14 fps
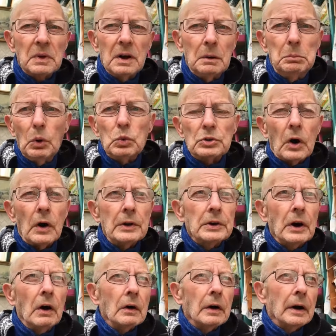a bullseye
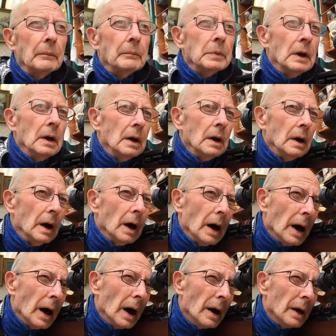target,
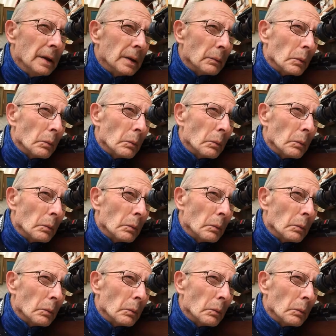and